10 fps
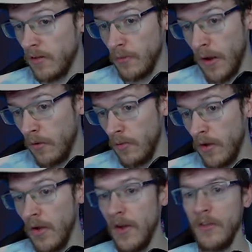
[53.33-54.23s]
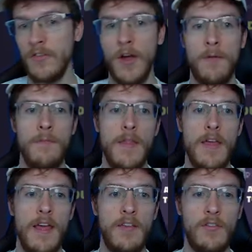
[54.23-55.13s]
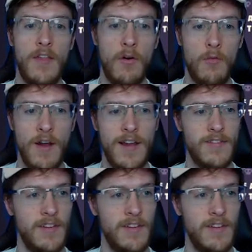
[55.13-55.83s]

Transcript: well. So it's they're all relatively